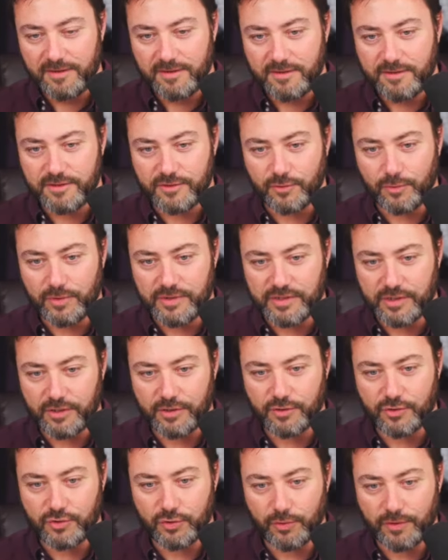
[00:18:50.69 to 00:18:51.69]
It's always a
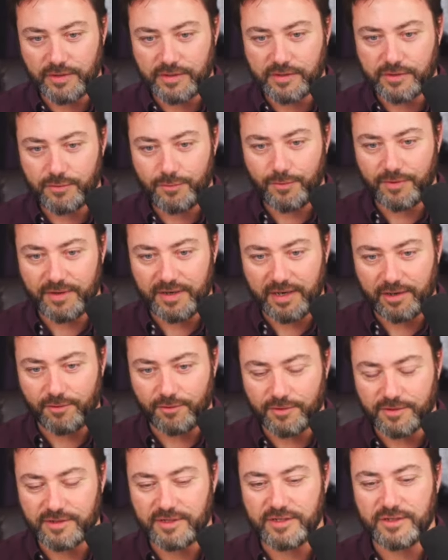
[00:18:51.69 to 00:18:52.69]
good choice with the
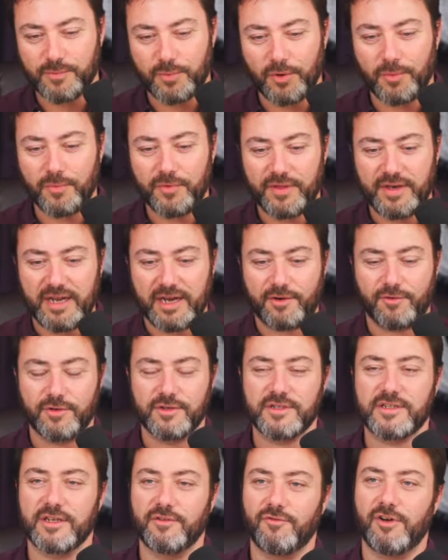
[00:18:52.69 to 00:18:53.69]
Necrons. Because the problem with the Necrons
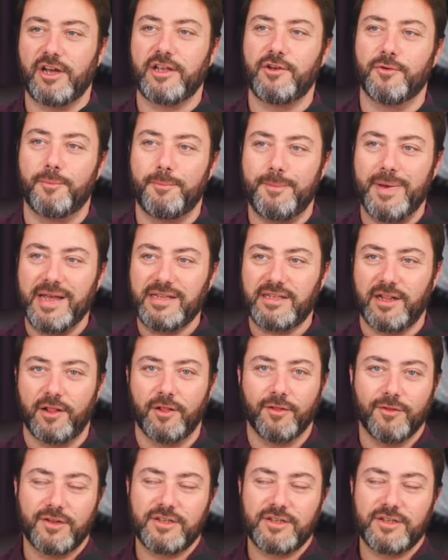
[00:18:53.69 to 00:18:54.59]
is they're right, you're metal.